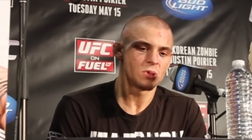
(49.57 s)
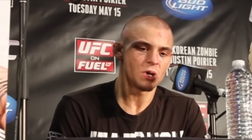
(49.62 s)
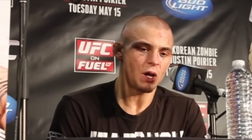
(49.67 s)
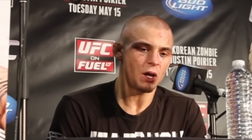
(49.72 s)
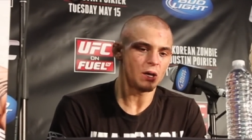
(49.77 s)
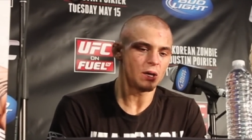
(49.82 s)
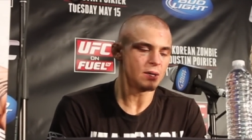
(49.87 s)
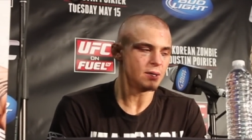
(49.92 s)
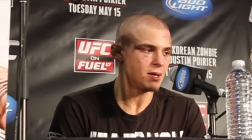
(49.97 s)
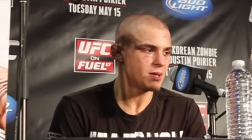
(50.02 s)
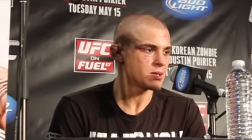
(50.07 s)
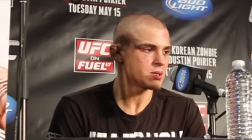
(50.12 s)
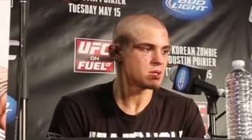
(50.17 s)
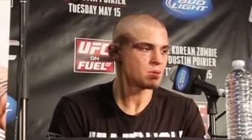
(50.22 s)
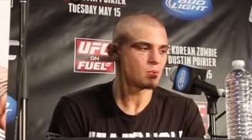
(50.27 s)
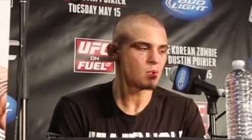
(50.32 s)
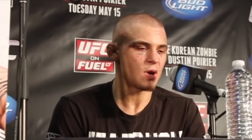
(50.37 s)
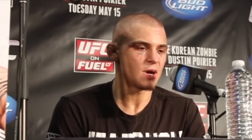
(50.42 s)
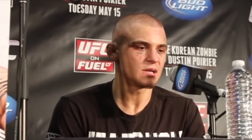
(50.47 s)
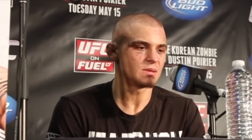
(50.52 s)
nothing
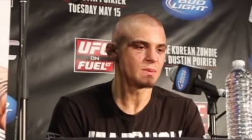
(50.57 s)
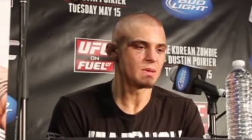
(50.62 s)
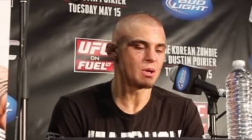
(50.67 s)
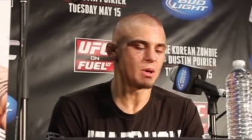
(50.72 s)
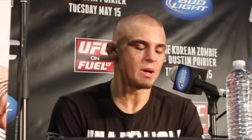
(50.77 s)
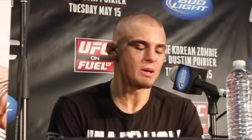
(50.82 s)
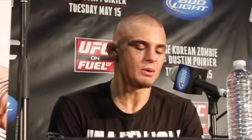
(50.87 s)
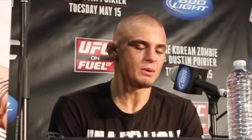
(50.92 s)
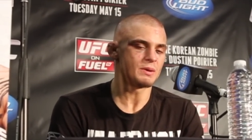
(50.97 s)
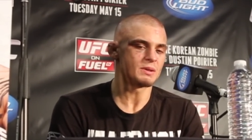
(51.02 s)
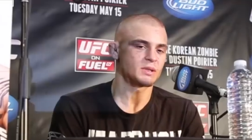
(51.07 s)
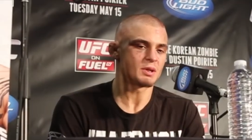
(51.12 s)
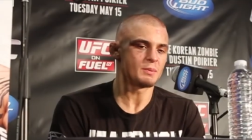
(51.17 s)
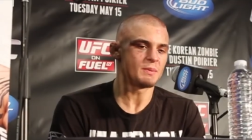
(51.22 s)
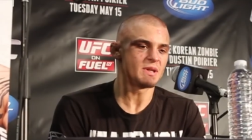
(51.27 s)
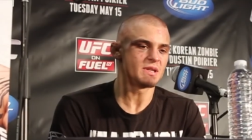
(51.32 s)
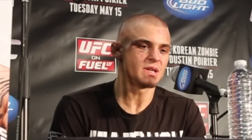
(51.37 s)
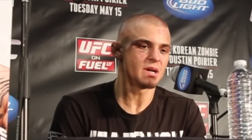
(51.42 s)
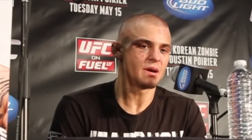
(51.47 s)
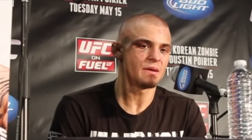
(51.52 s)
surprised me. You know, I knew he was going
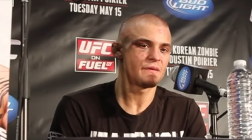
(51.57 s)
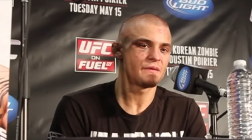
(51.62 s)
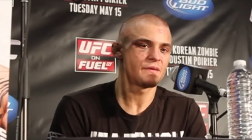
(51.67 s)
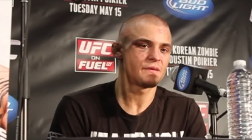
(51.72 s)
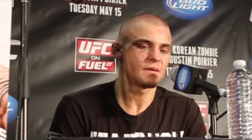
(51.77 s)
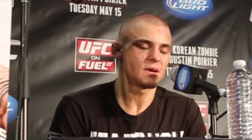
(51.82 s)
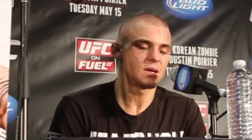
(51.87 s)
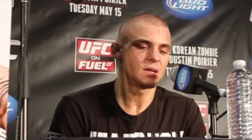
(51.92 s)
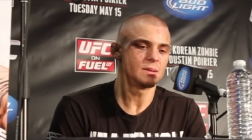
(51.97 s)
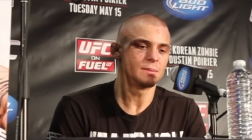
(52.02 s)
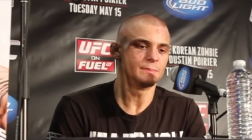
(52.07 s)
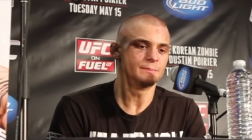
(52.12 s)
to be tough.